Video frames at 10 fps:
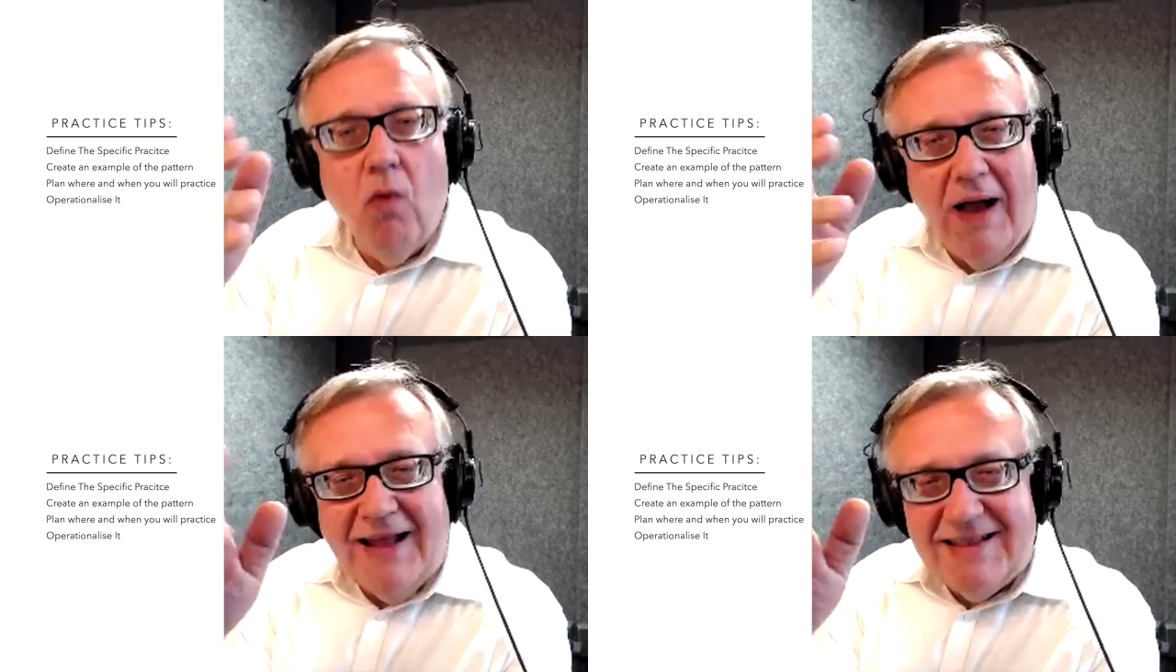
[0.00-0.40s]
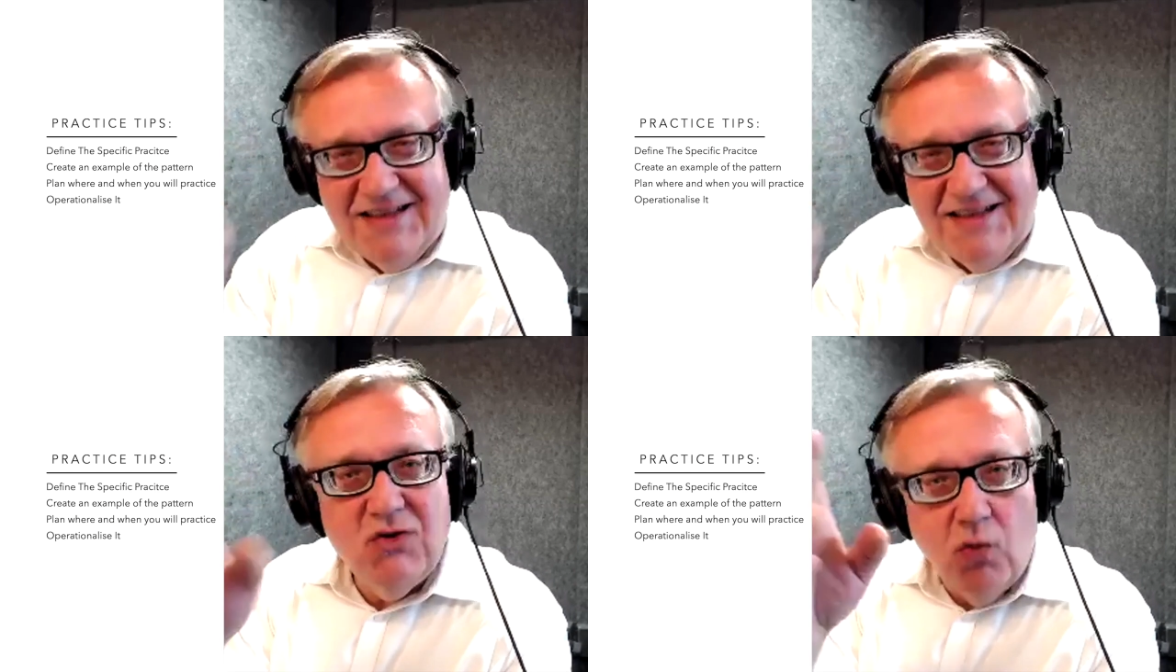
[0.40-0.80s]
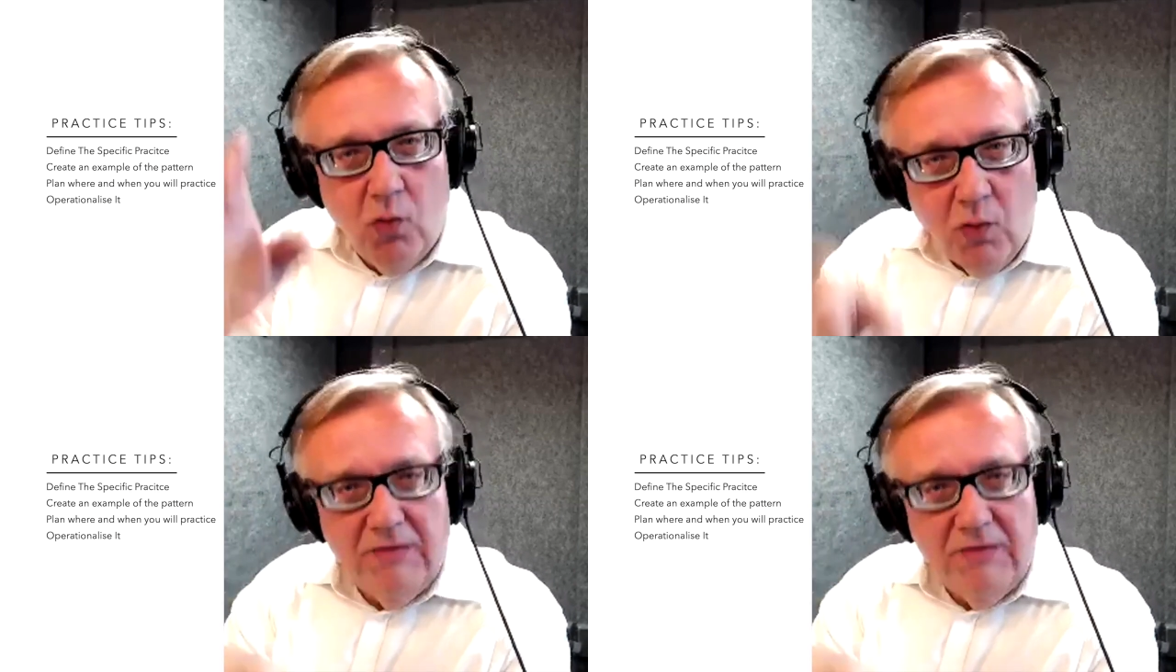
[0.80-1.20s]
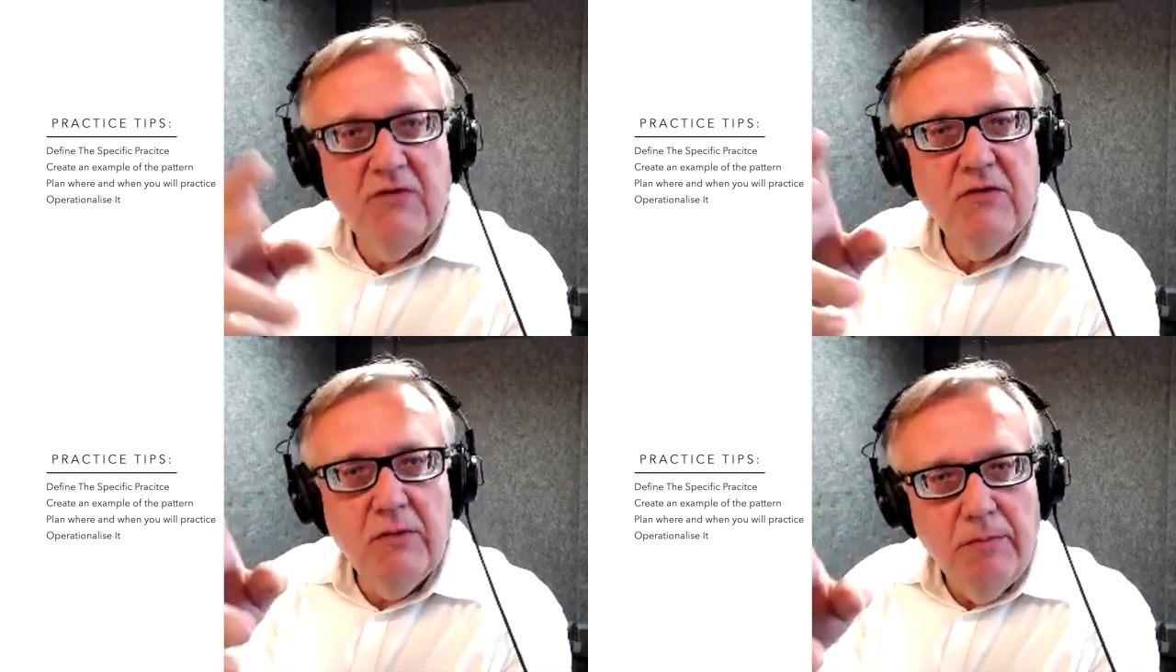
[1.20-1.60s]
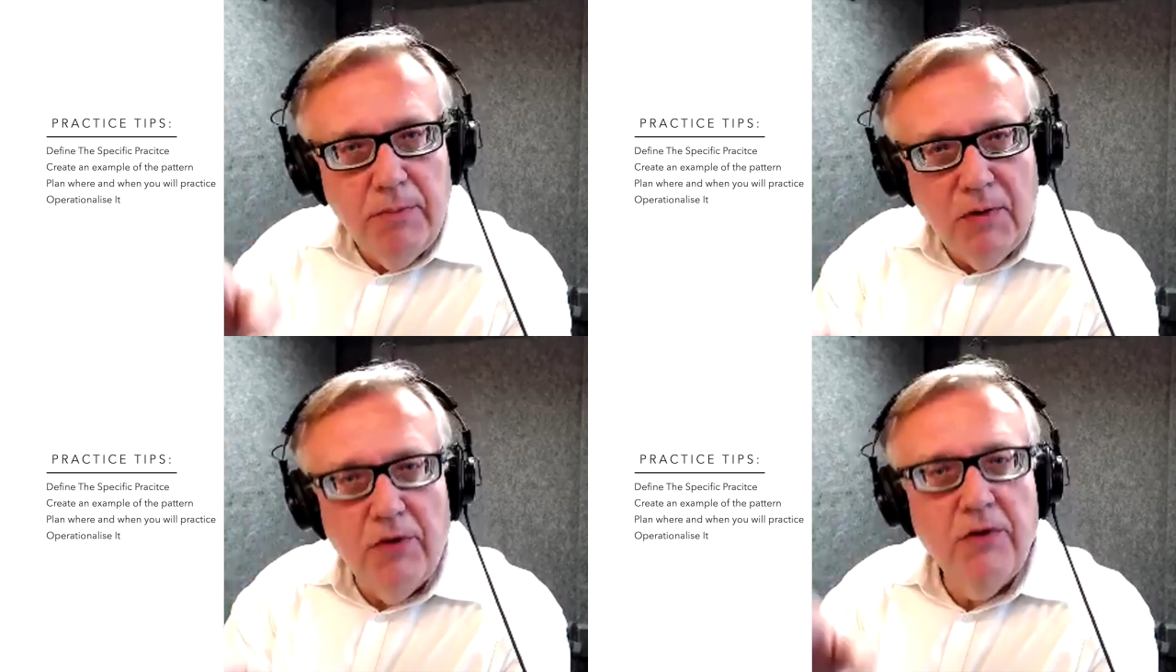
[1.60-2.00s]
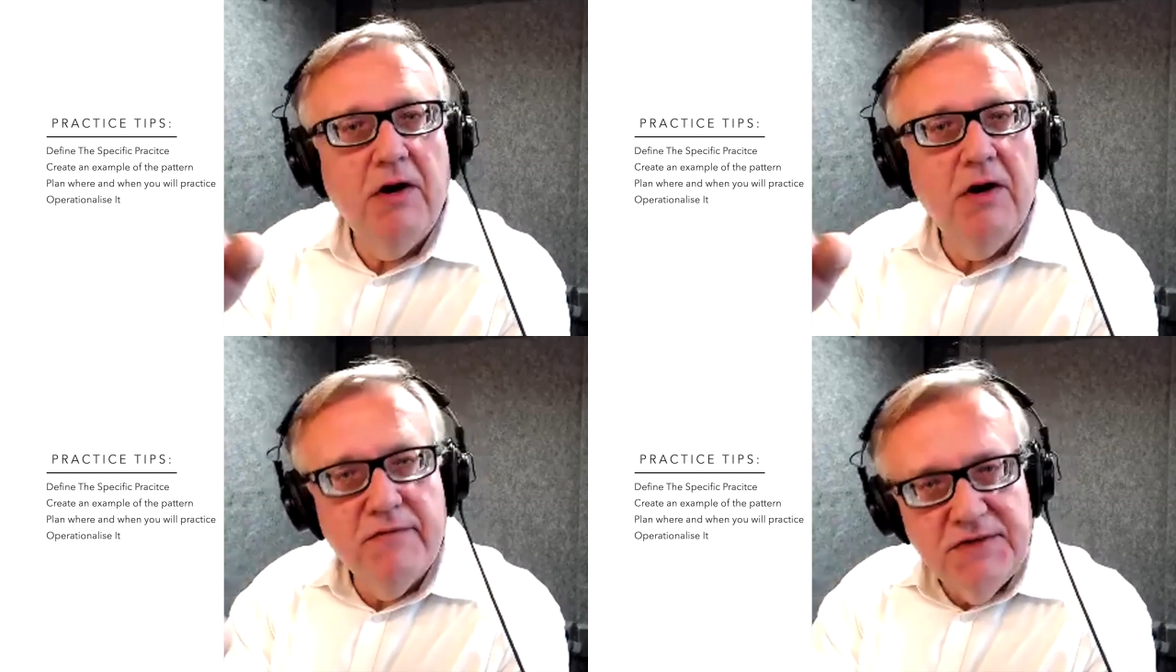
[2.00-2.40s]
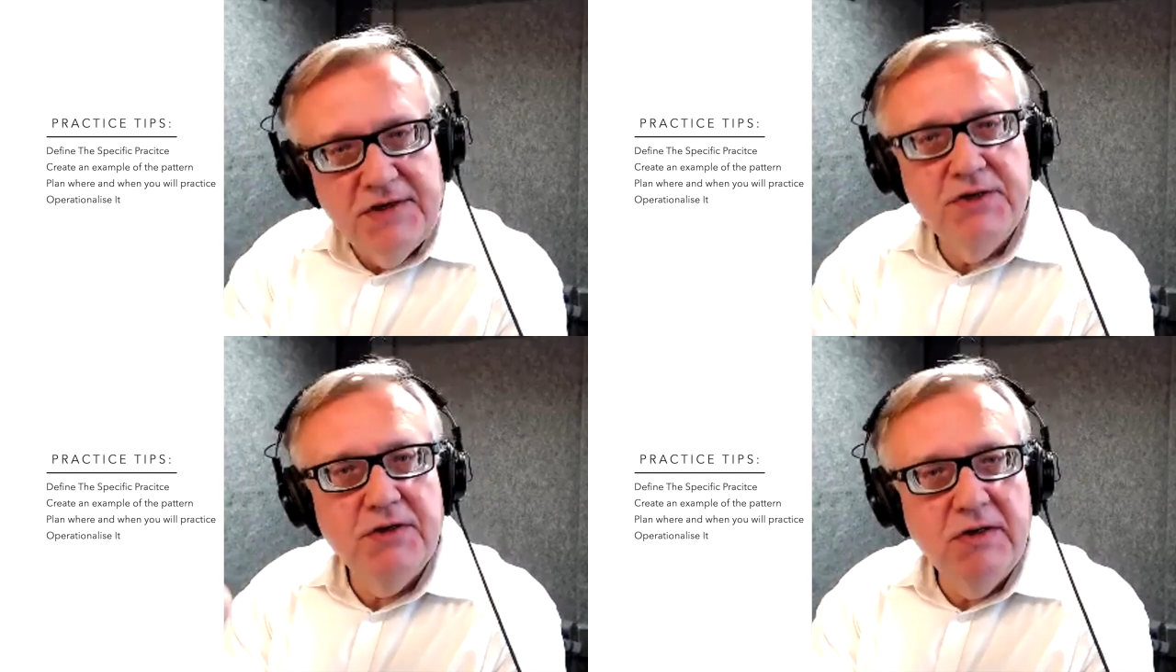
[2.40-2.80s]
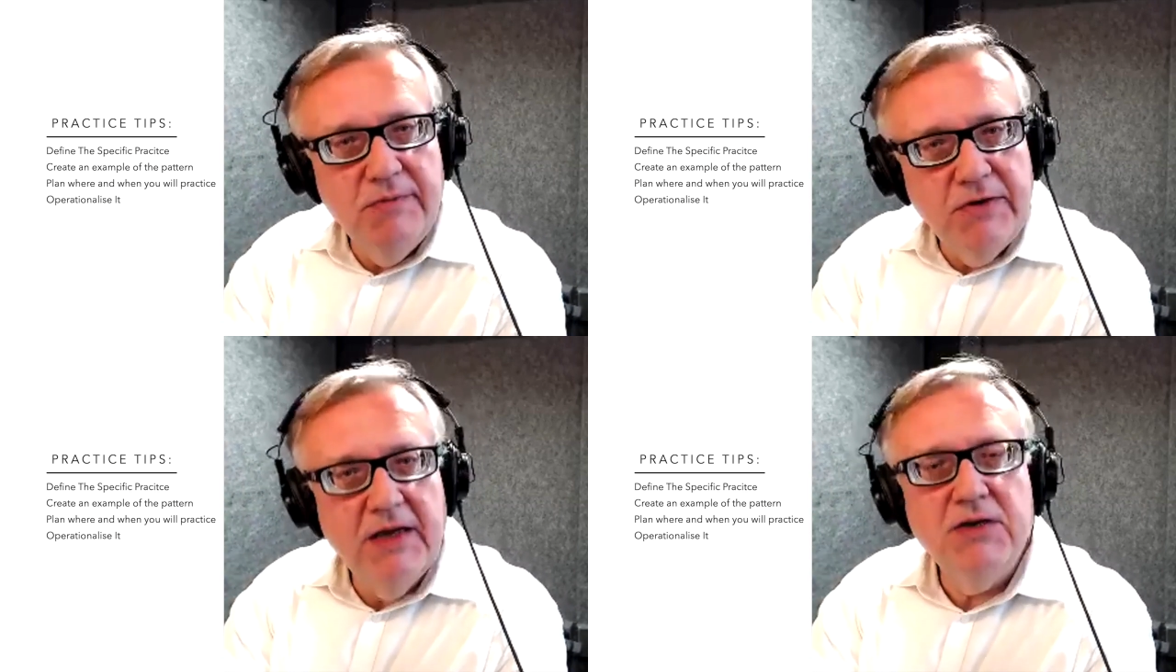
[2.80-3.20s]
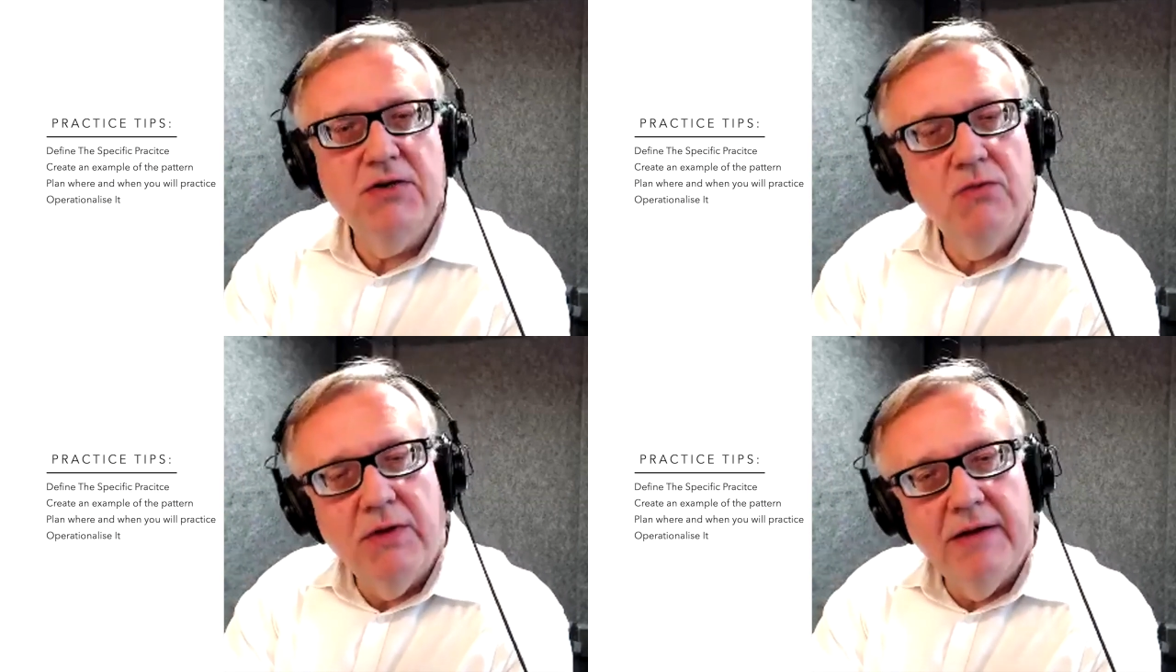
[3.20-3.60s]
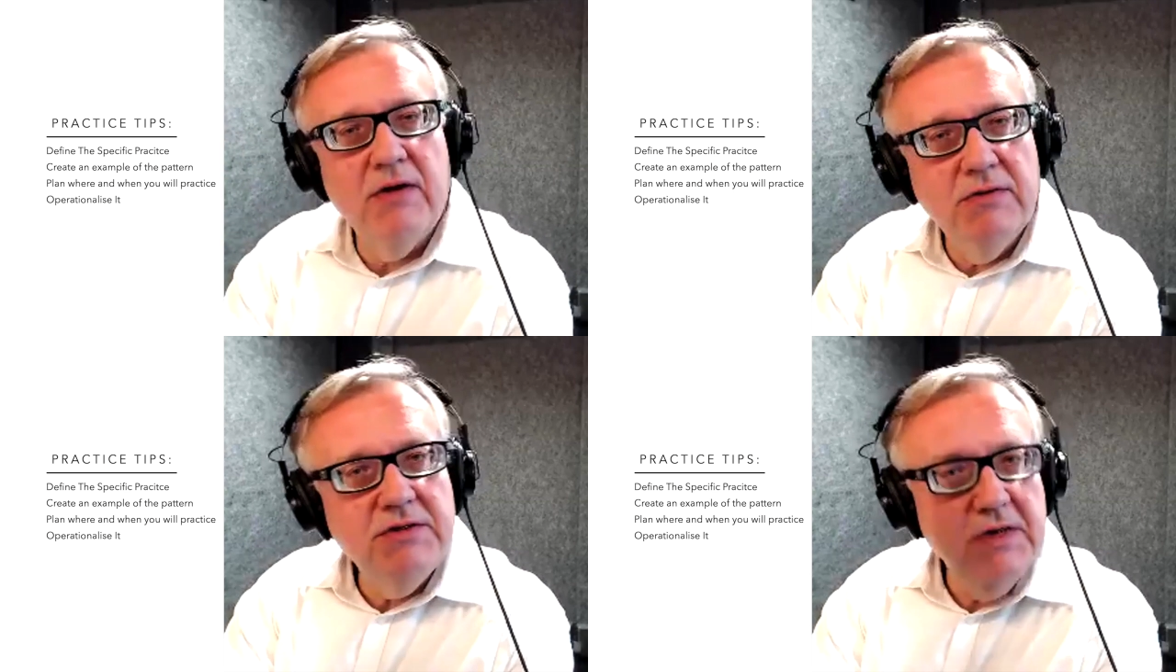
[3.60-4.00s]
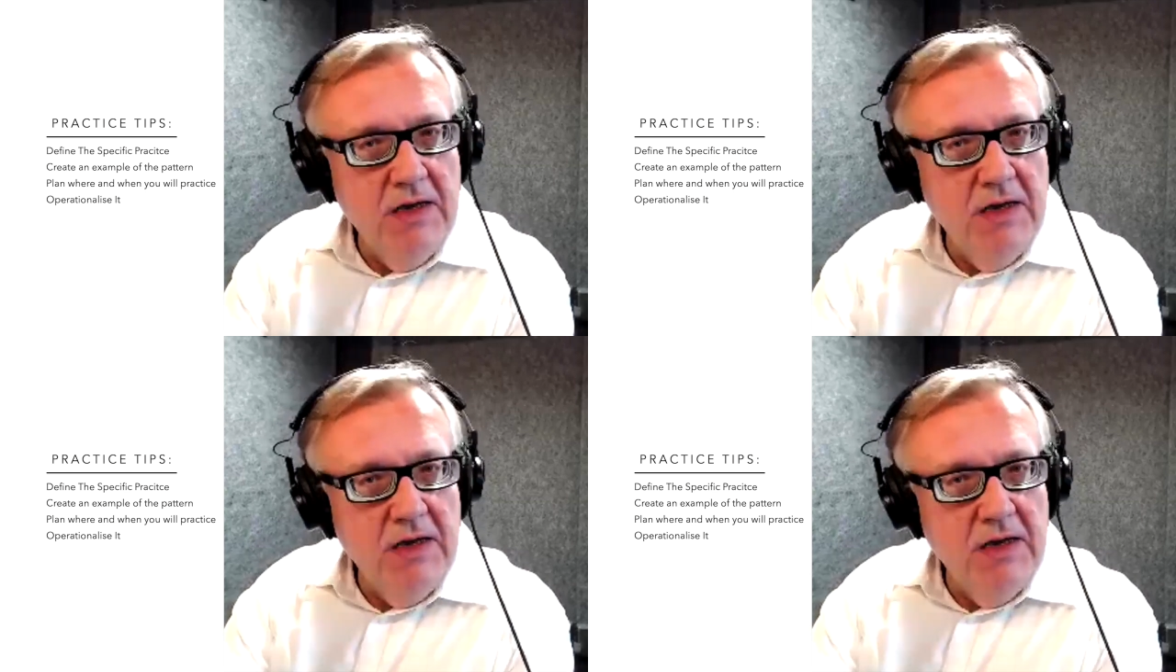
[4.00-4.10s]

at least once per conversation, communication, whatever I was